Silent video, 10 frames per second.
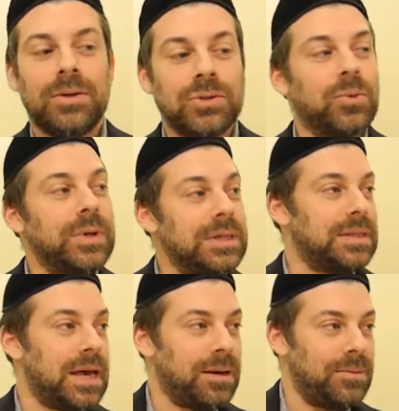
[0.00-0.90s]
So what
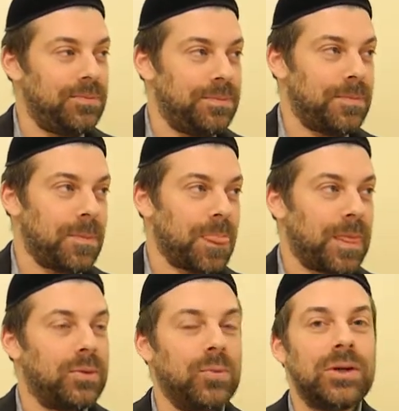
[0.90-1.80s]
is that?
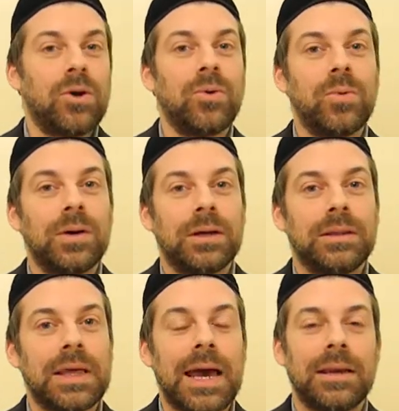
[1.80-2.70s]
We know
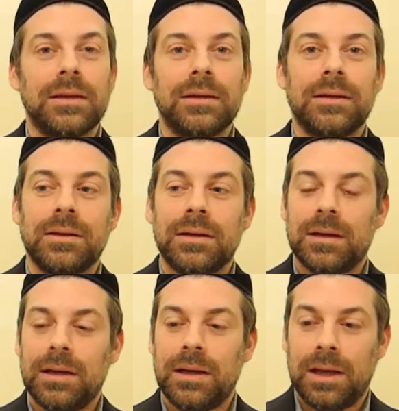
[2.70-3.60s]
that,
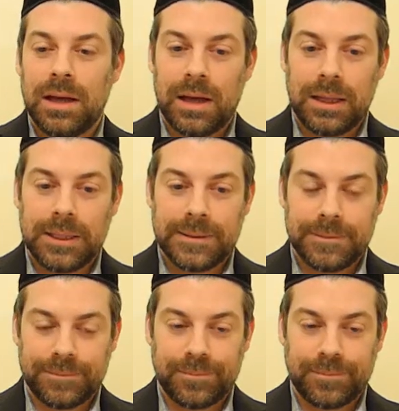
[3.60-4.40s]
well,